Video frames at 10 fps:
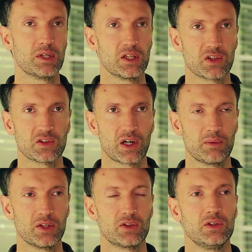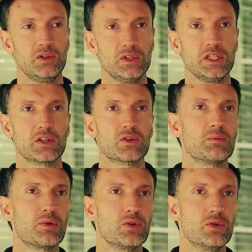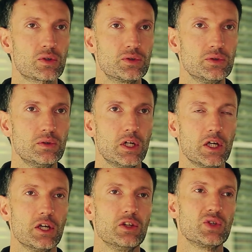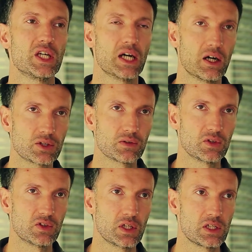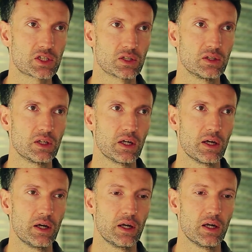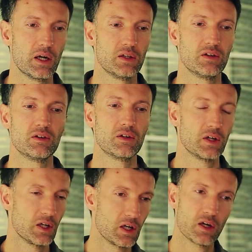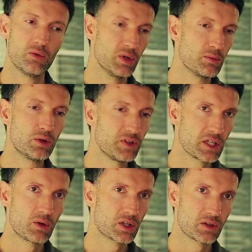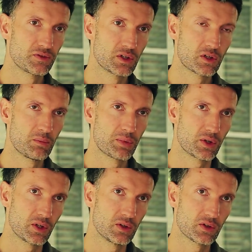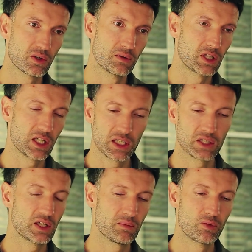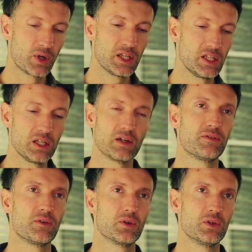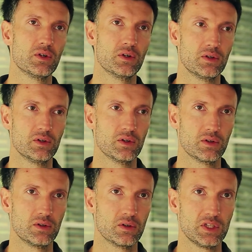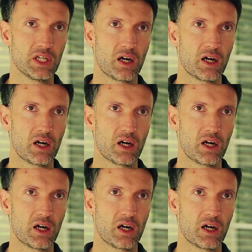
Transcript: and SSRS. You need at some point the crew to get out of the station and removing one of the components, getting them ready for the